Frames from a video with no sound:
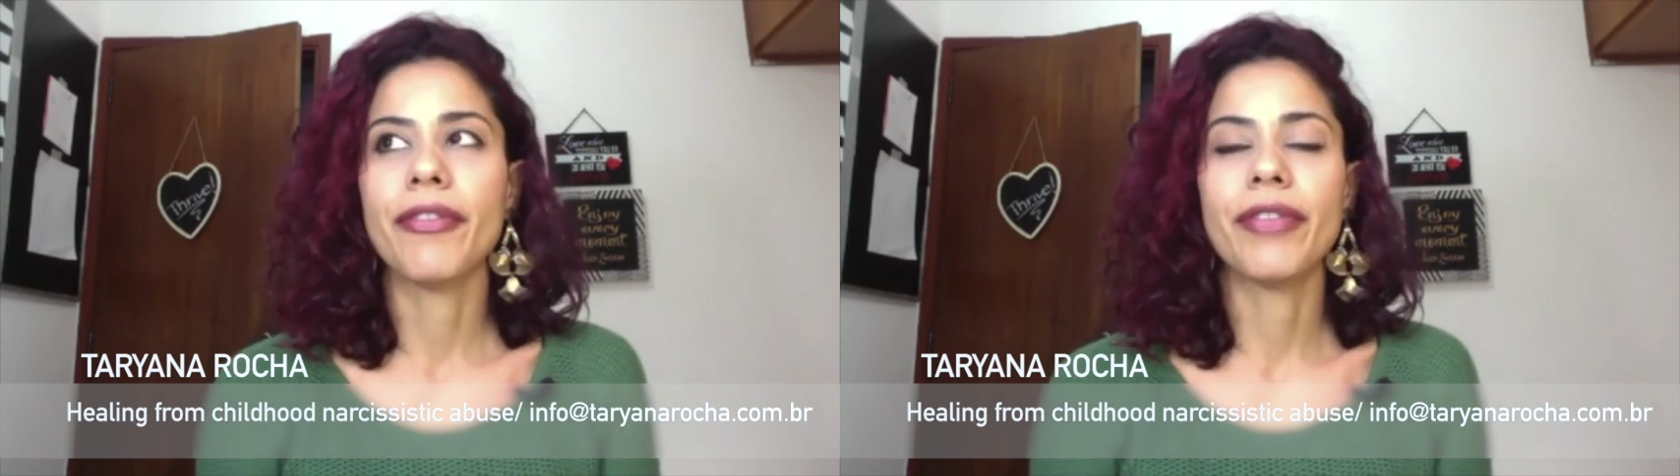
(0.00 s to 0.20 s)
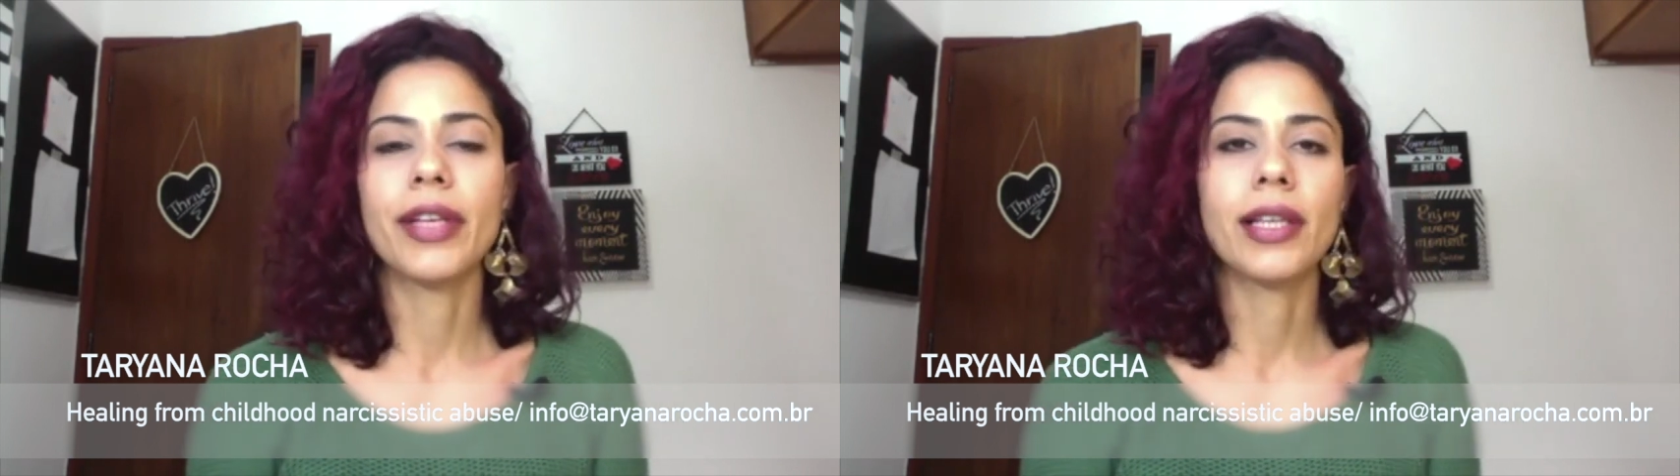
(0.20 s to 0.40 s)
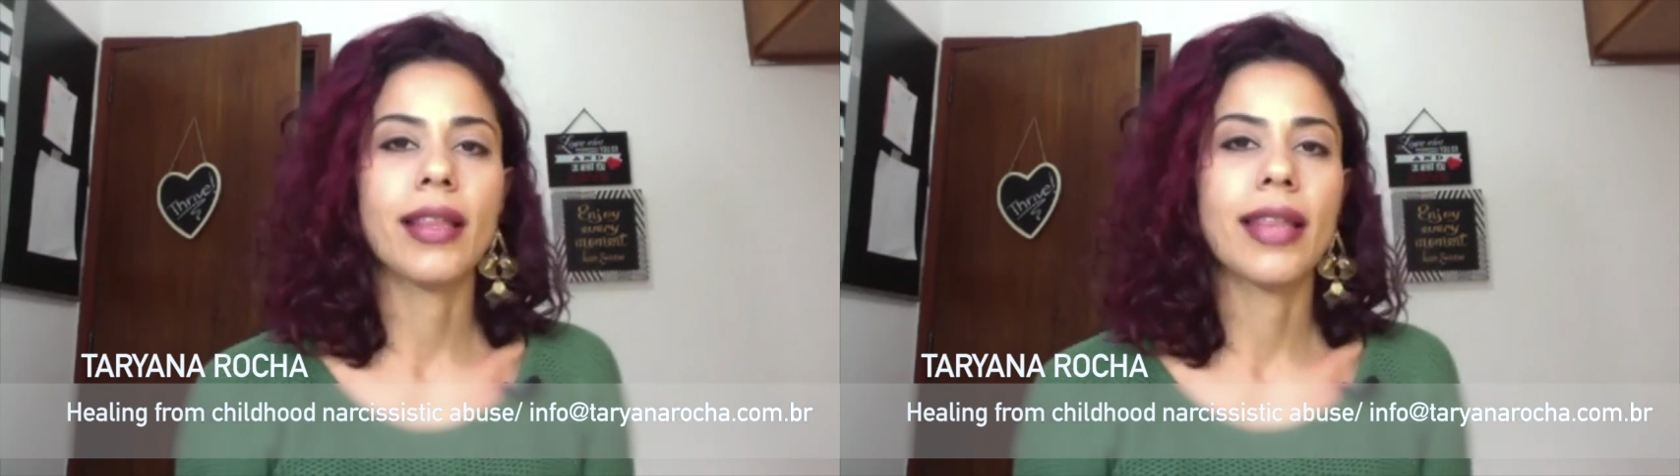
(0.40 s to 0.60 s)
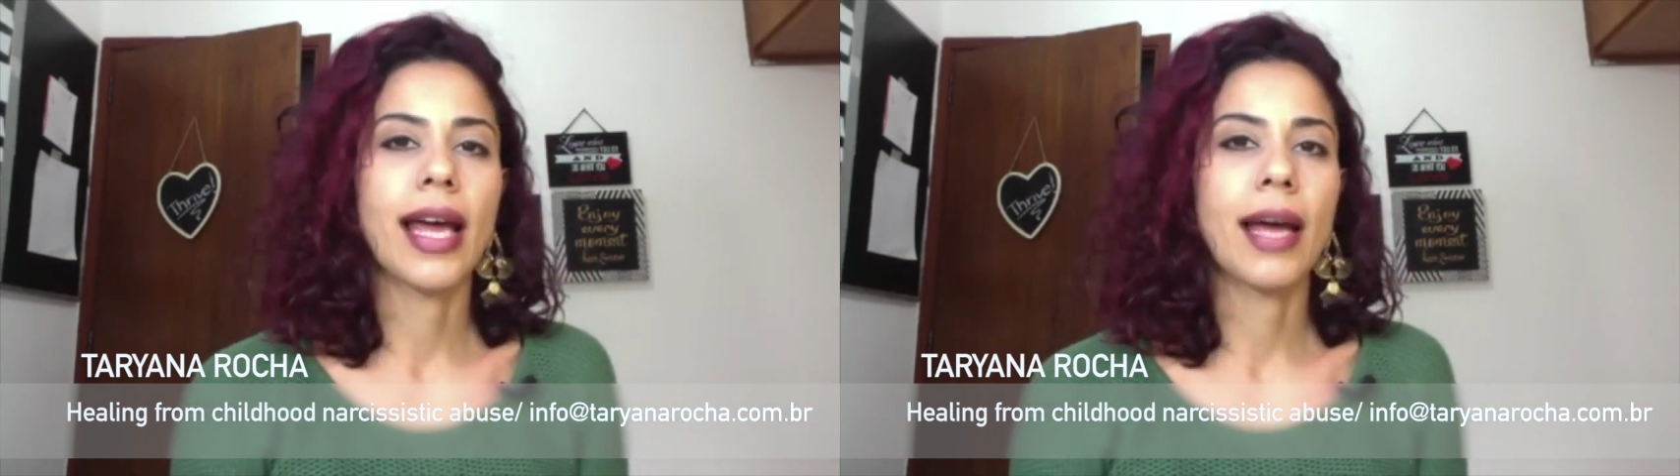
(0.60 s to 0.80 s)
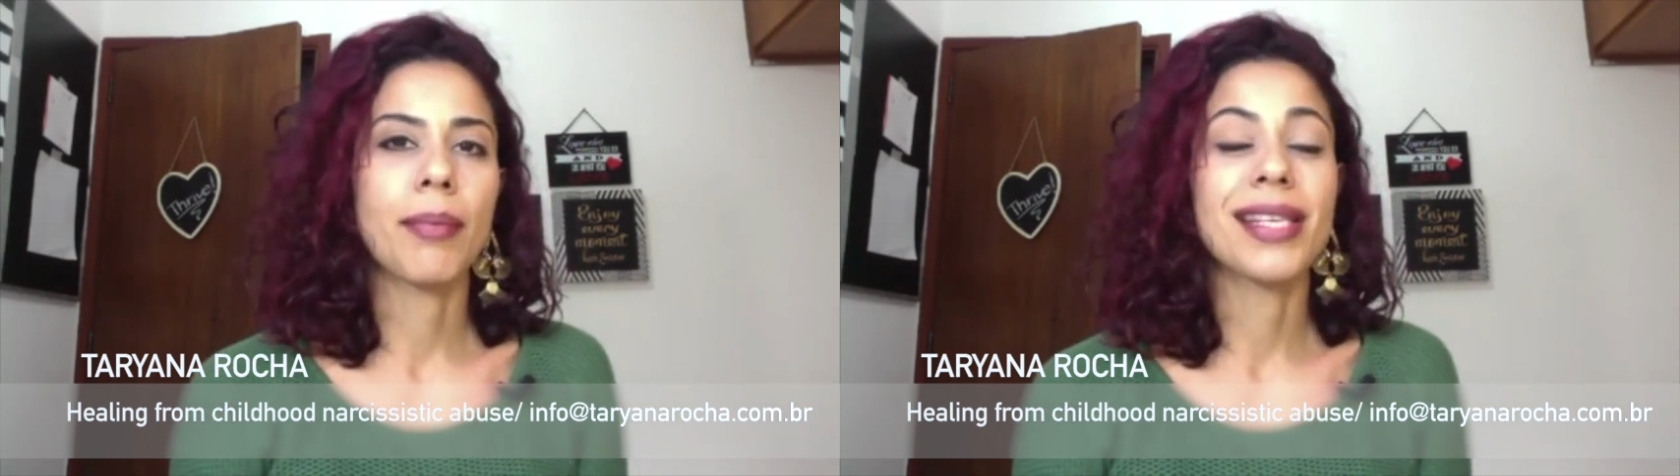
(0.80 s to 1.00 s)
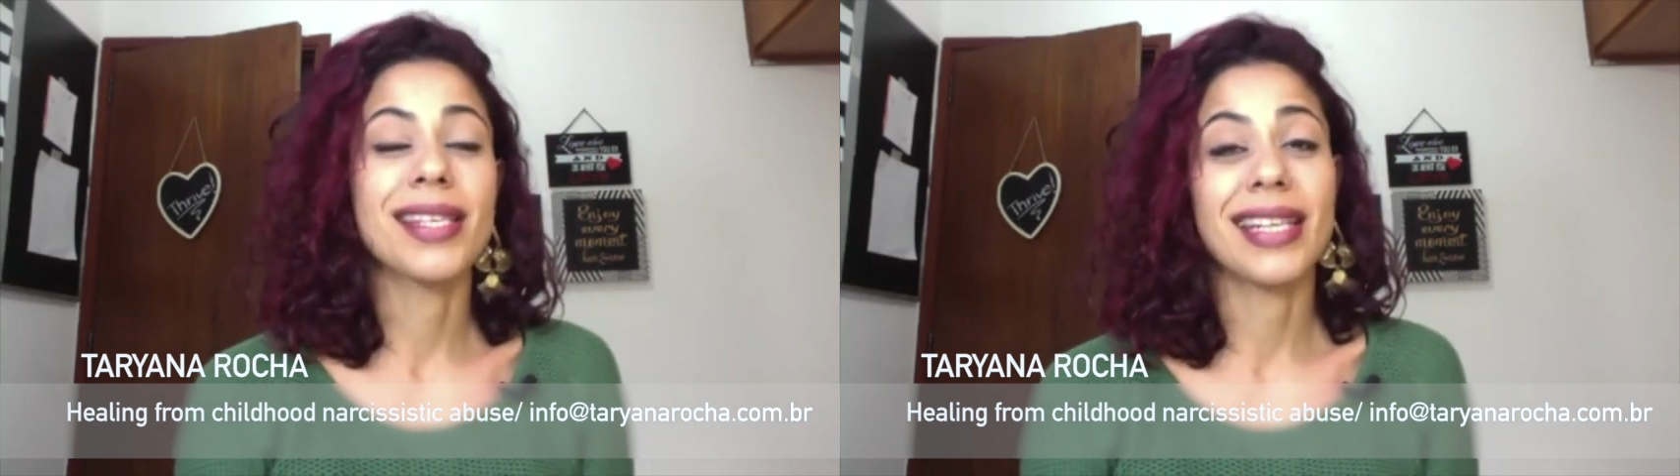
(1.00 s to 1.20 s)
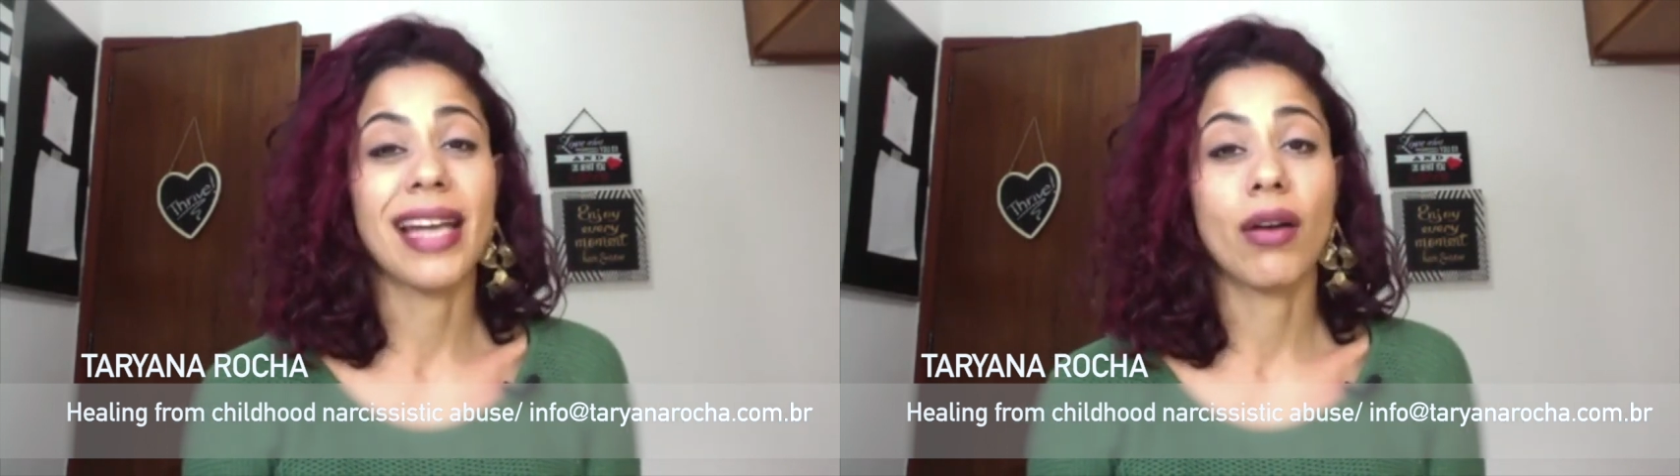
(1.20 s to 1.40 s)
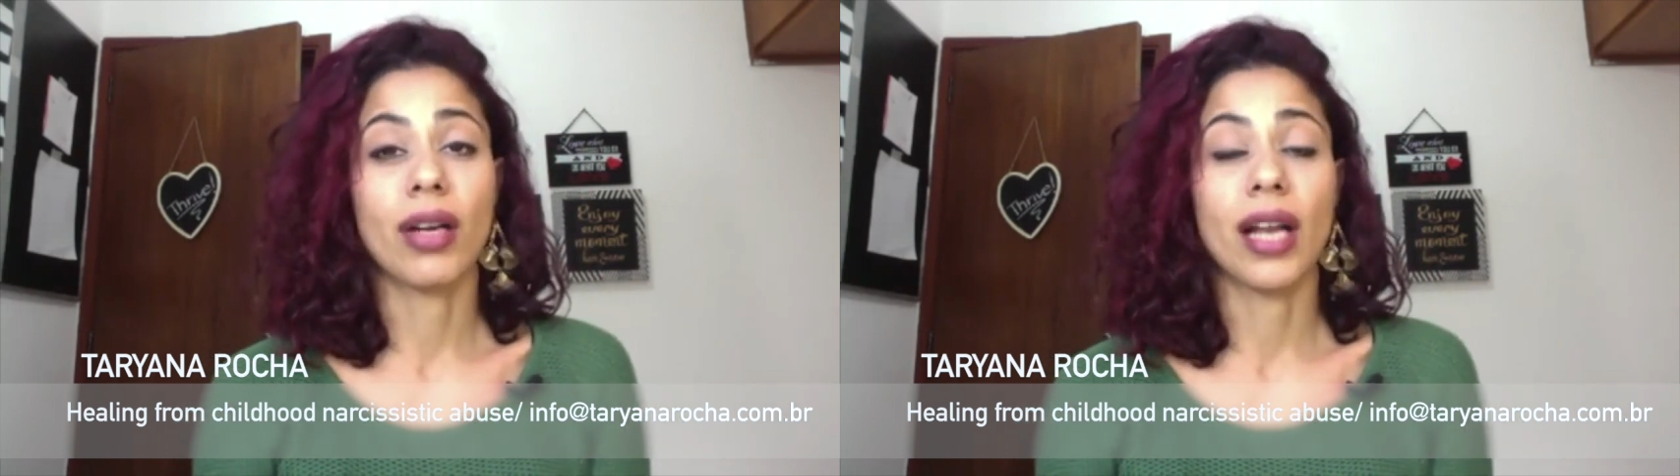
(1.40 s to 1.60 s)
feeling that I'm missing
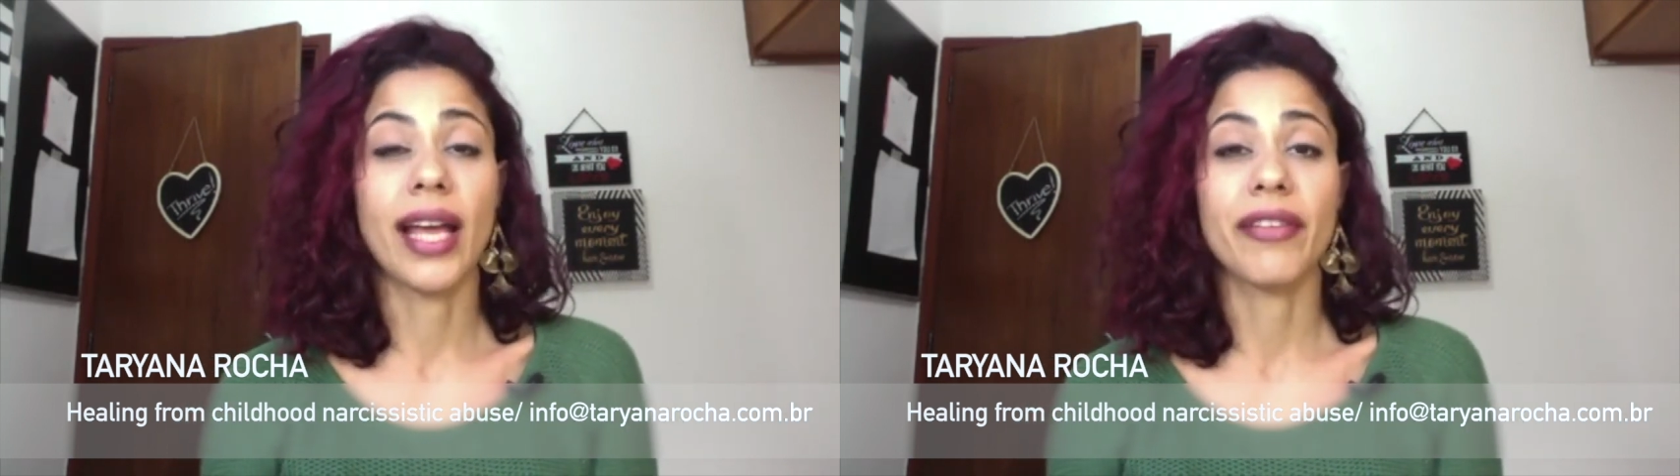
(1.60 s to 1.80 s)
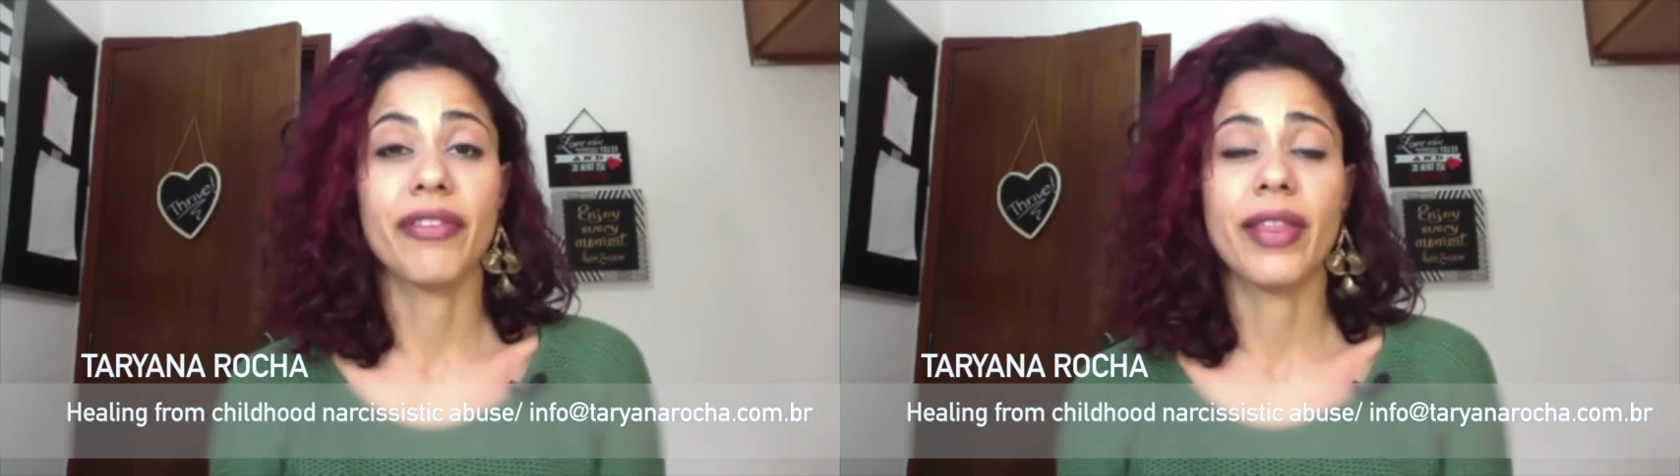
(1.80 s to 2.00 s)
out on life